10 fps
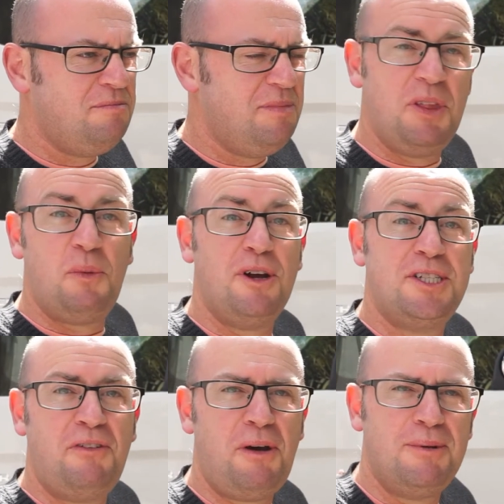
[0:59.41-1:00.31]
In the words
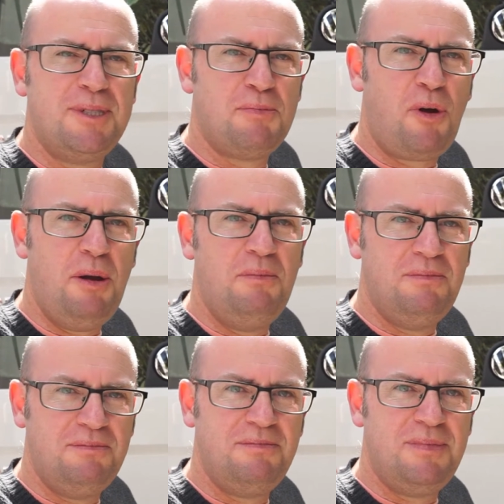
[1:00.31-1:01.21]
of Optimus Prime,
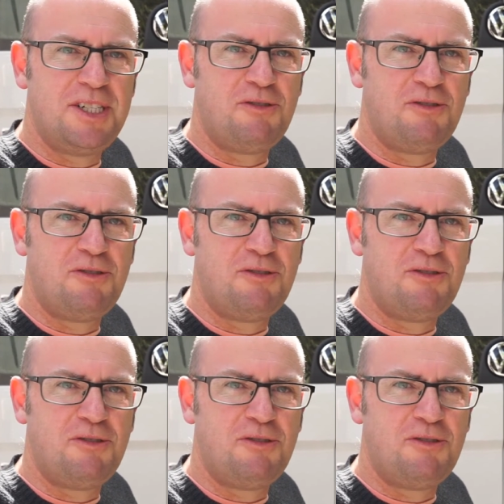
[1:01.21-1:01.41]
let's